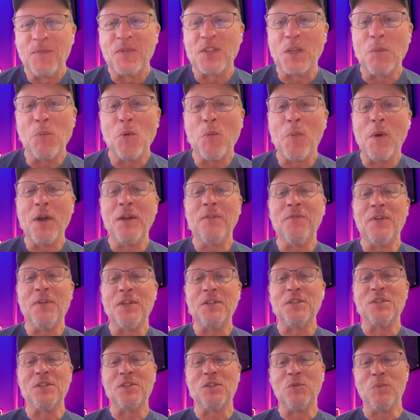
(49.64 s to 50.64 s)
Some of my
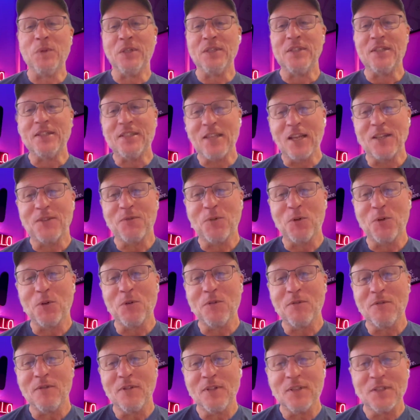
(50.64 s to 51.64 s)
inventions have been
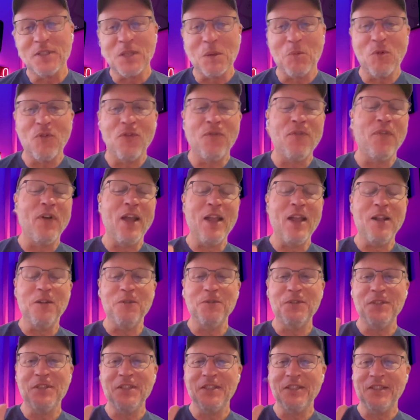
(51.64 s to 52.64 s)
successful, and some have
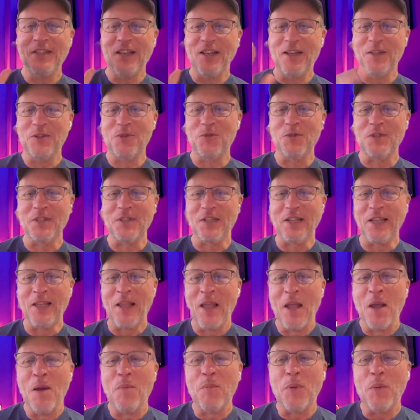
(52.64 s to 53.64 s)
failed disastrously,
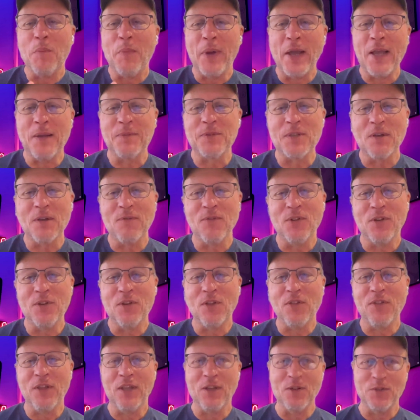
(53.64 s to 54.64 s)
but perhaps I've learned
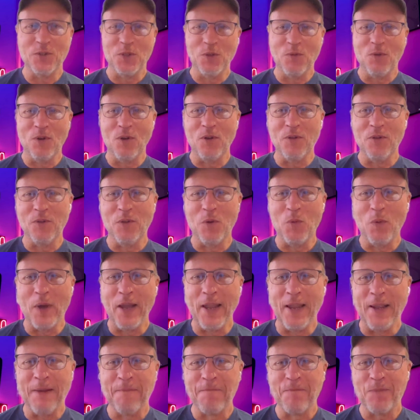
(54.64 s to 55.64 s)
a thing or two along the
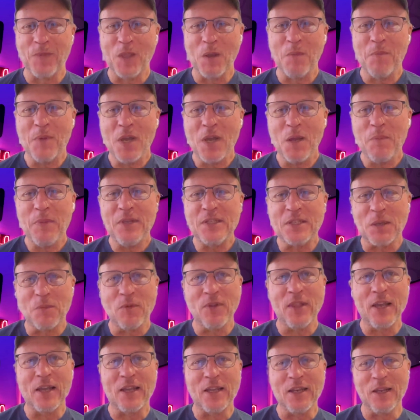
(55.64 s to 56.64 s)
way. And maybe some
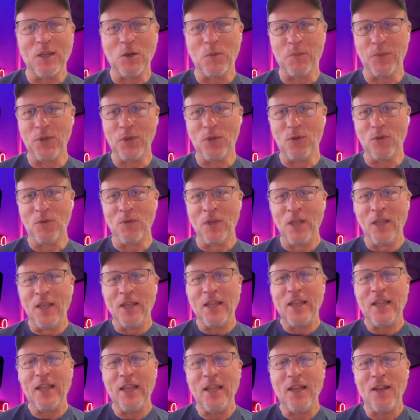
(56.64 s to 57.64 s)
of that can help you
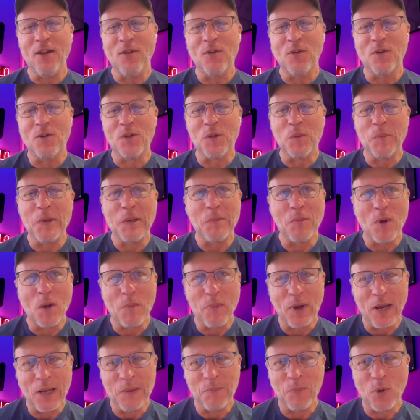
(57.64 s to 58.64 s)
here on the Pick My
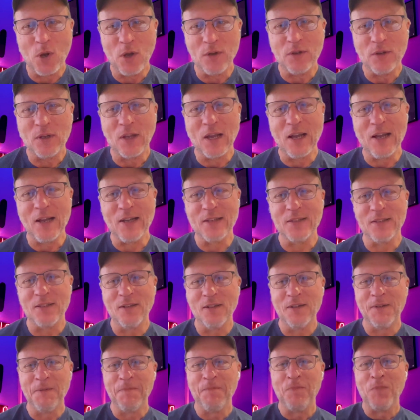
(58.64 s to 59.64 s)
Brain podcast.